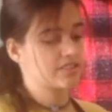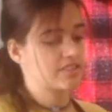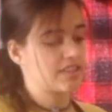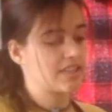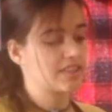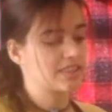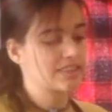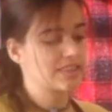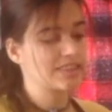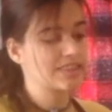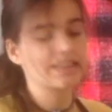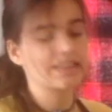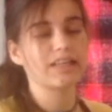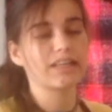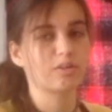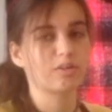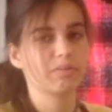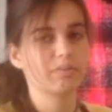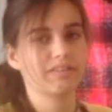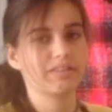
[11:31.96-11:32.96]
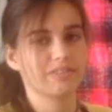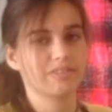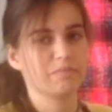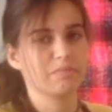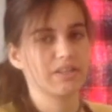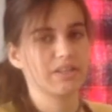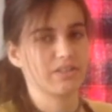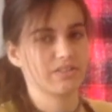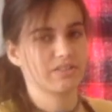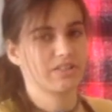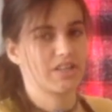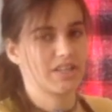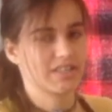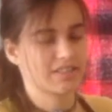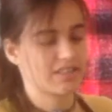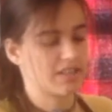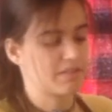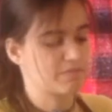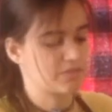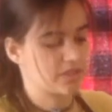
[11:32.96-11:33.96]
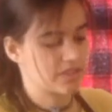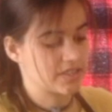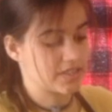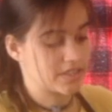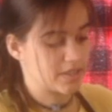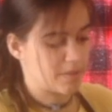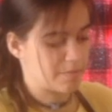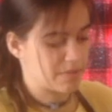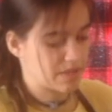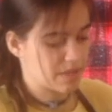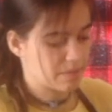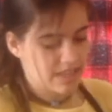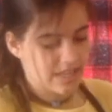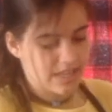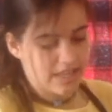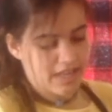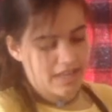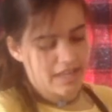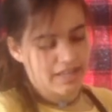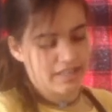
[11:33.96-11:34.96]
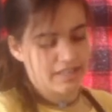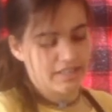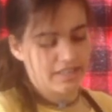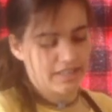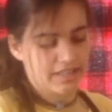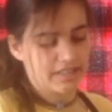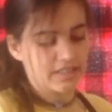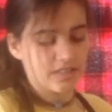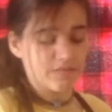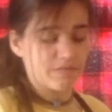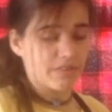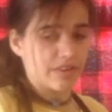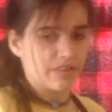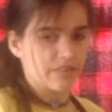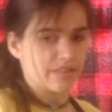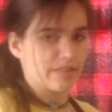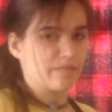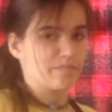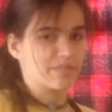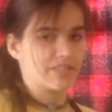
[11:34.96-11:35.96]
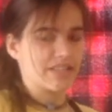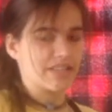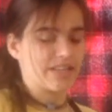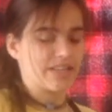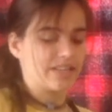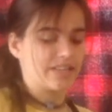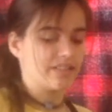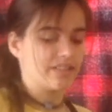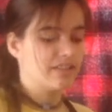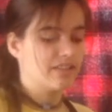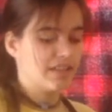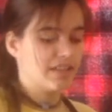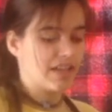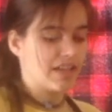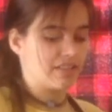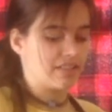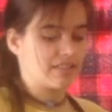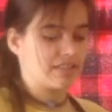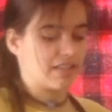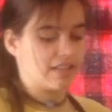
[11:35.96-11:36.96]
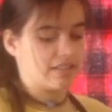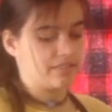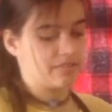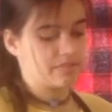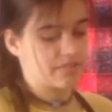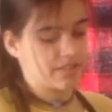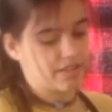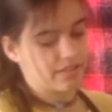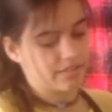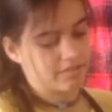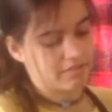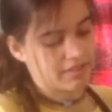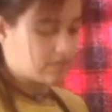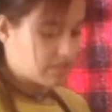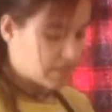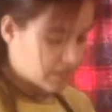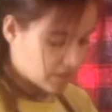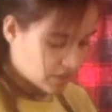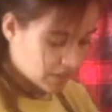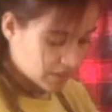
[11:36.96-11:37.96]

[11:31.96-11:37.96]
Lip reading: a little bit of tomato sauce left on some of them, and it's very upsetting and kind of terrifying. Okay,